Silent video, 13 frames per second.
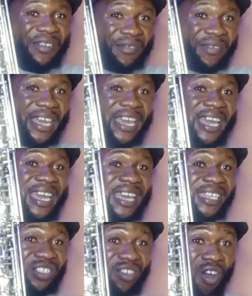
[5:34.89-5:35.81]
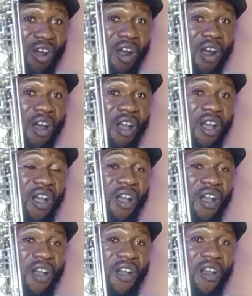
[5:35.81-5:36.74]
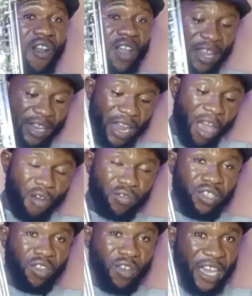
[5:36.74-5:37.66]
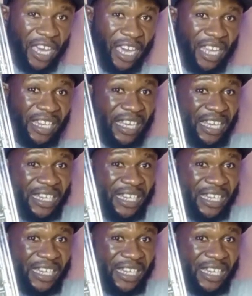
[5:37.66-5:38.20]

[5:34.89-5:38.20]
re sol. Now slow again.